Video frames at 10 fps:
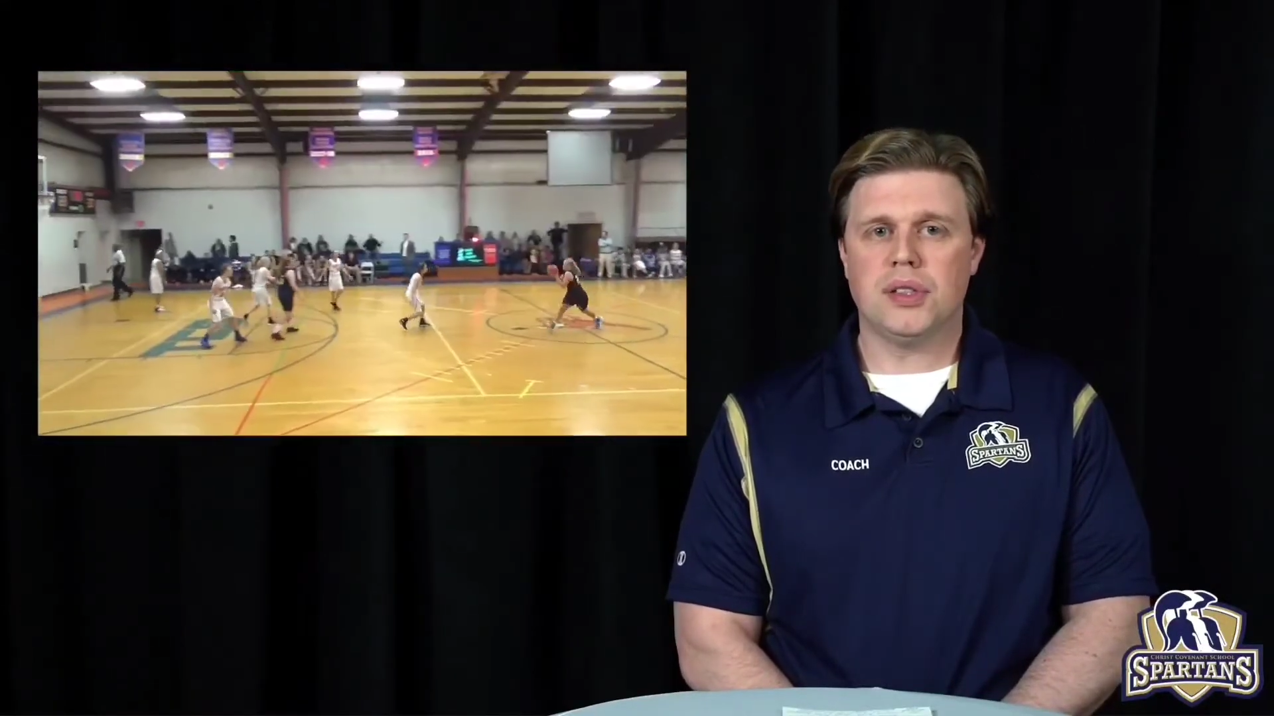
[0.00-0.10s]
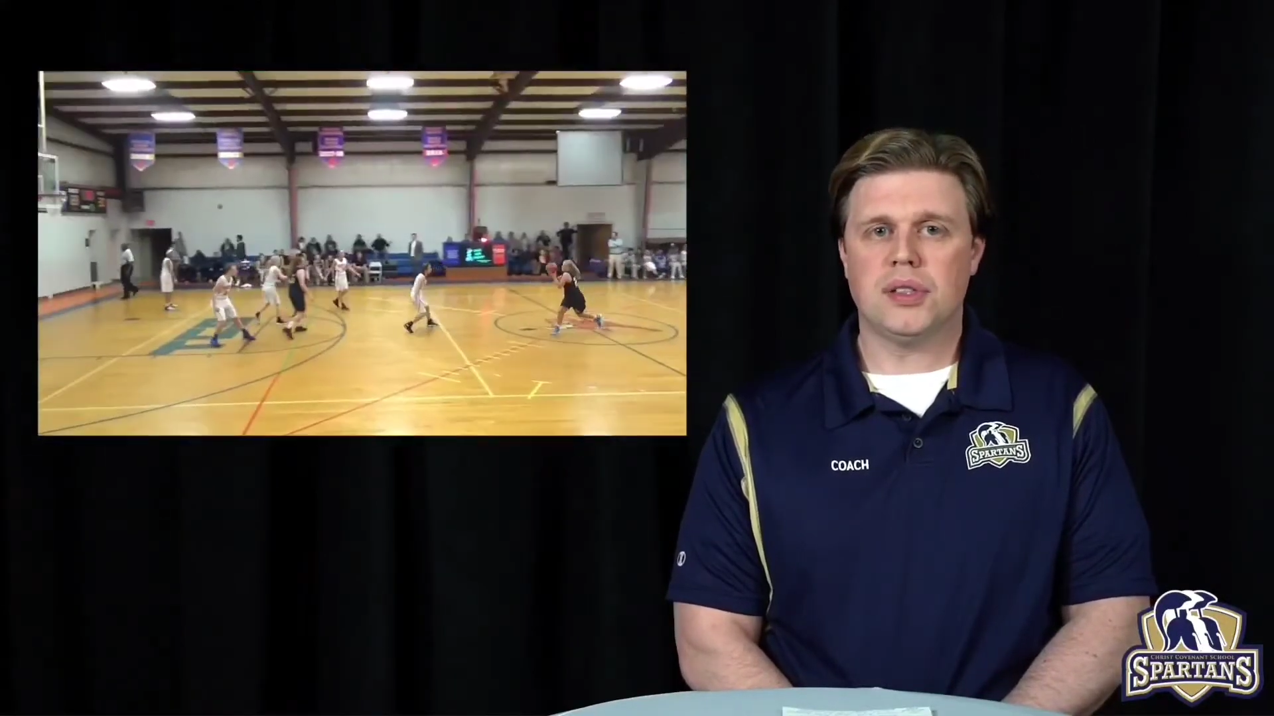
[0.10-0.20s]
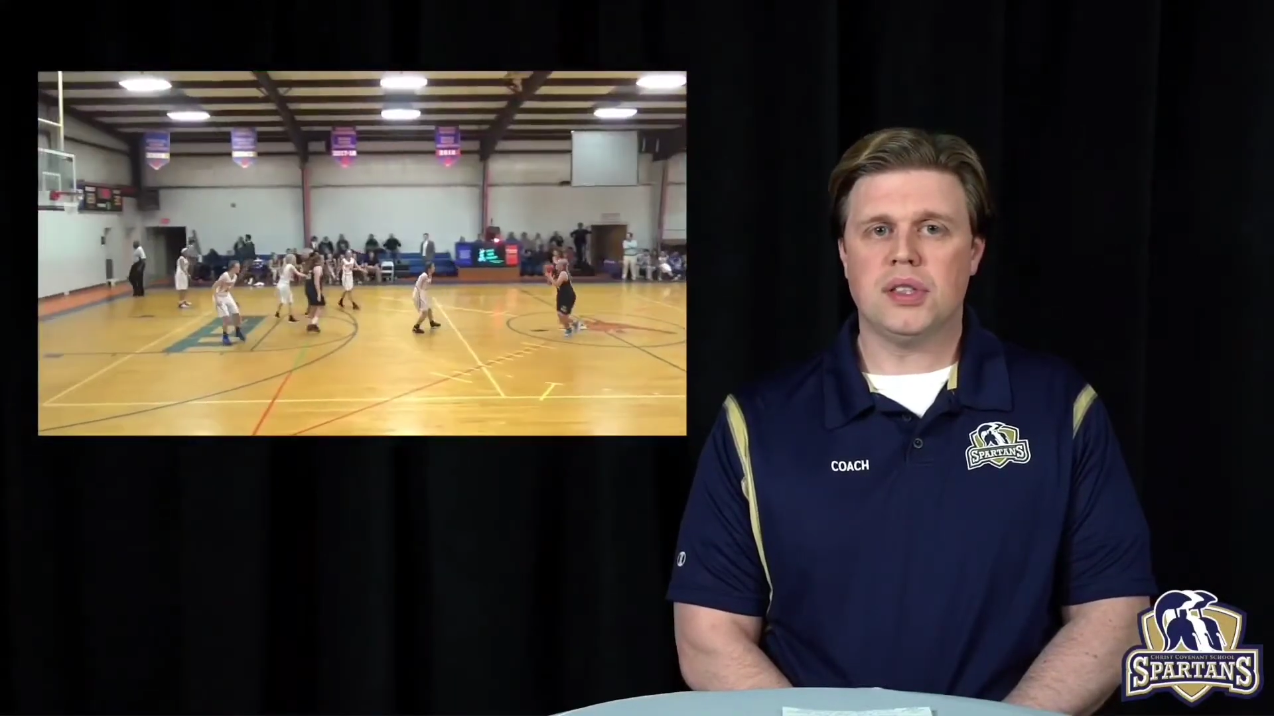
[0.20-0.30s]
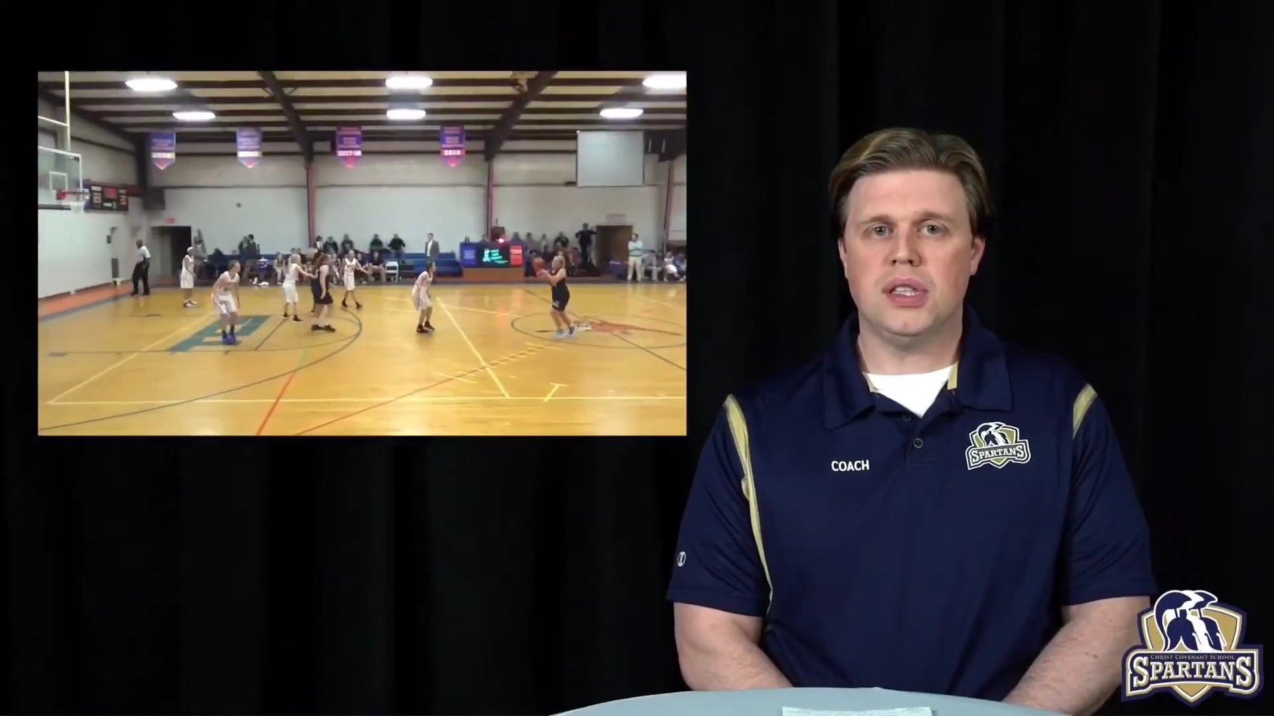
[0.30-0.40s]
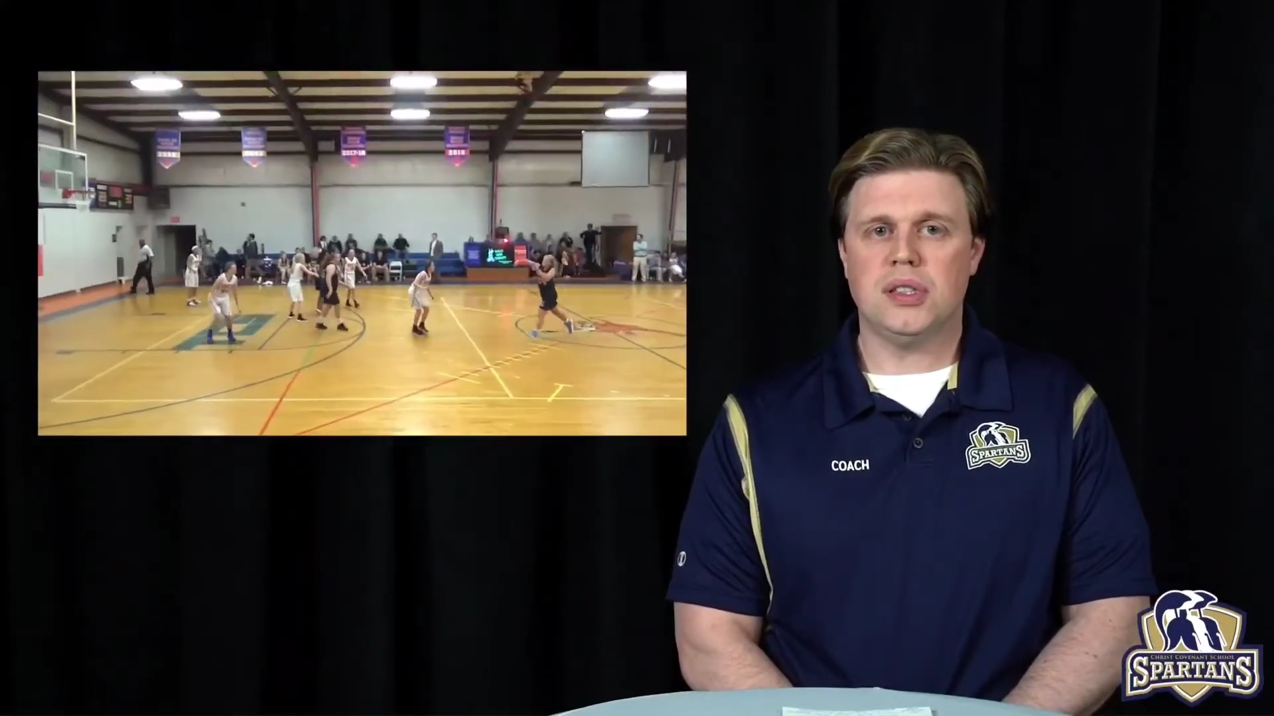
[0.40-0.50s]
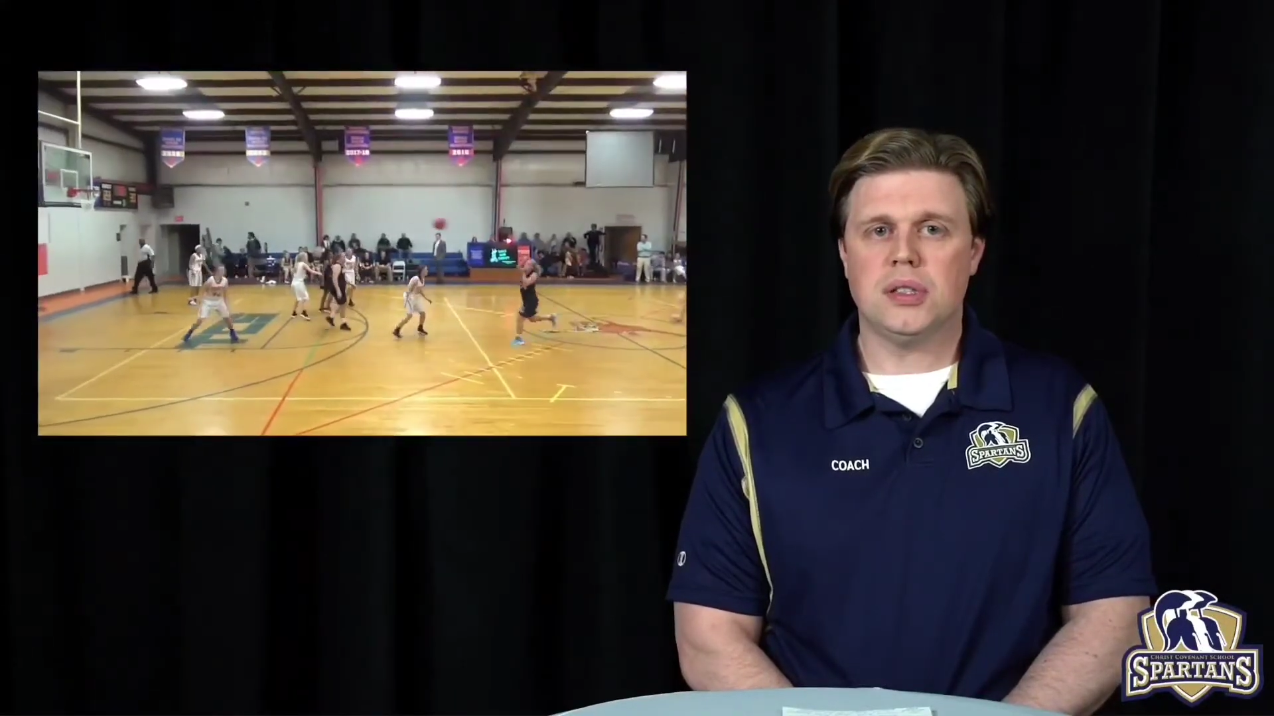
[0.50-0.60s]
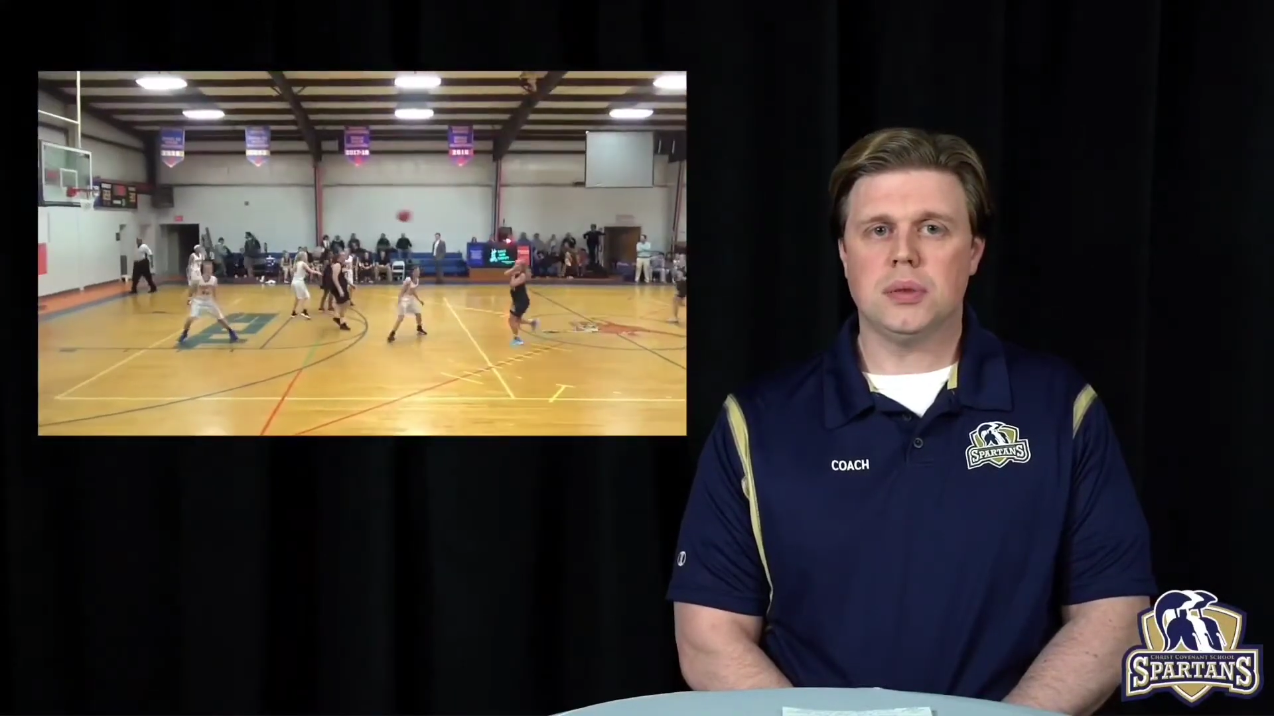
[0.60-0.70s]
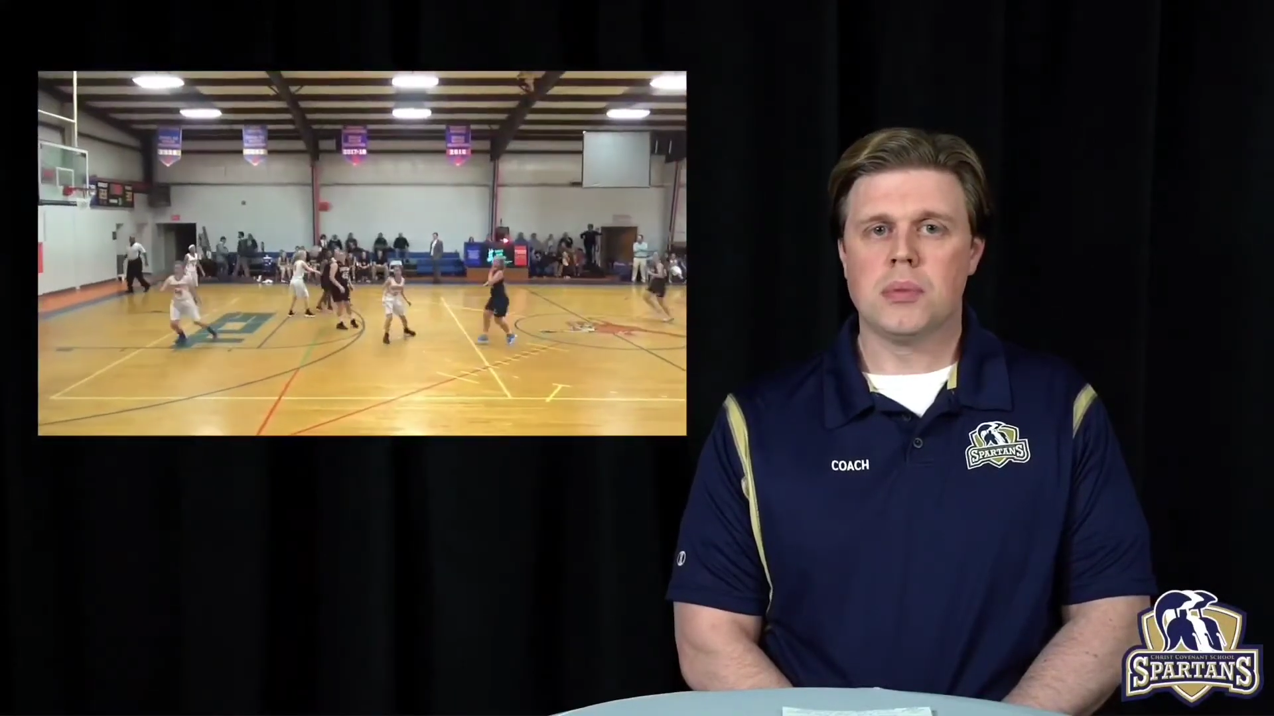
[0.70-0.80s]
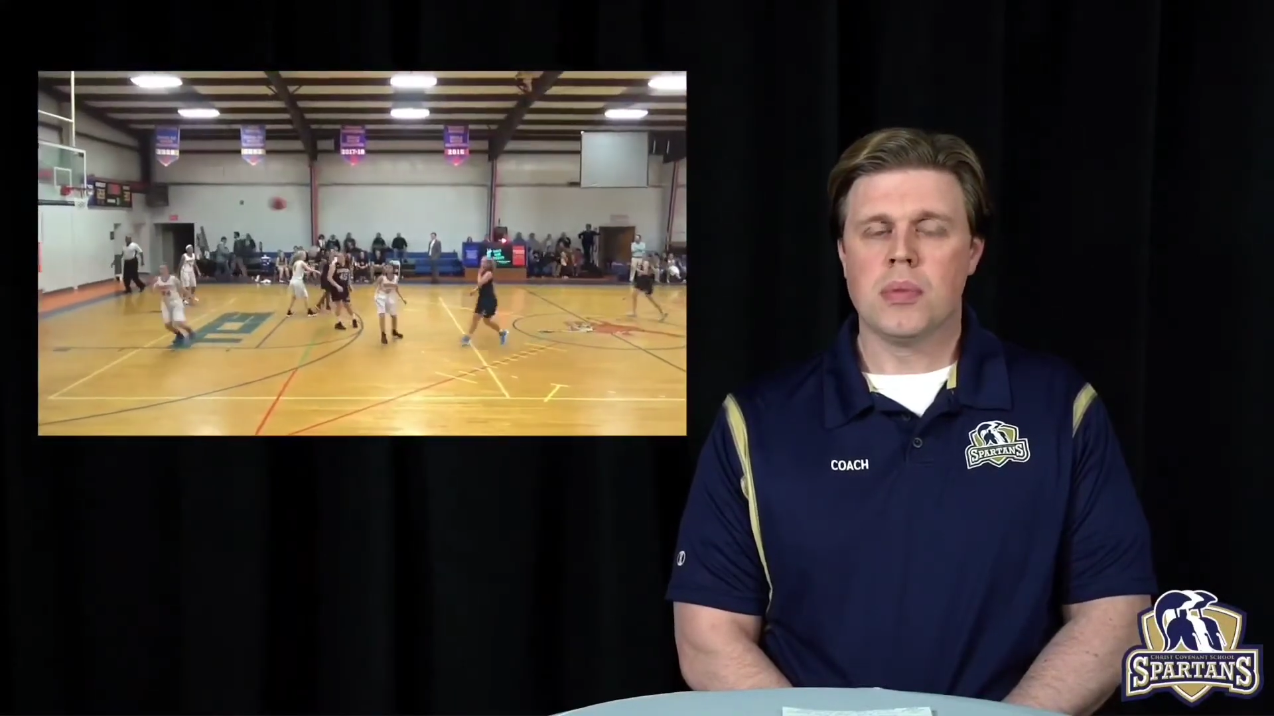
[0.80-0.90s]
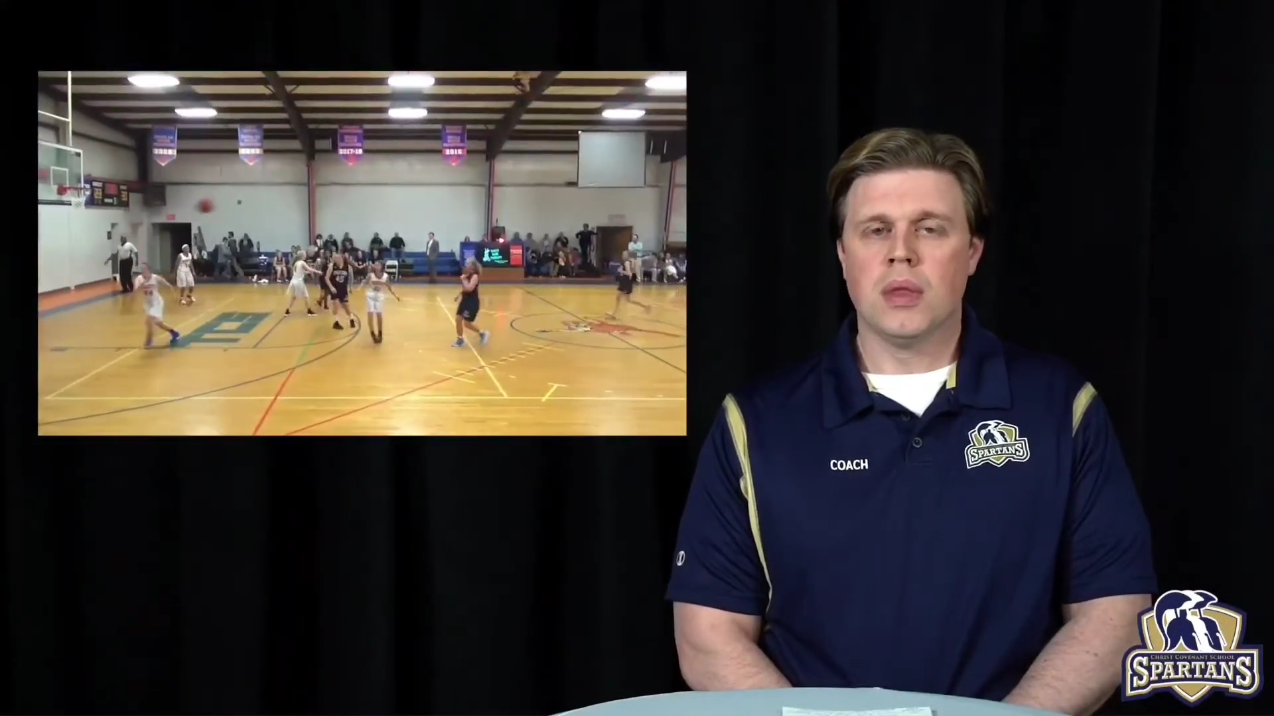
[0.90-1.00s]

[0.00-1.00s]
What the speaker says: this season.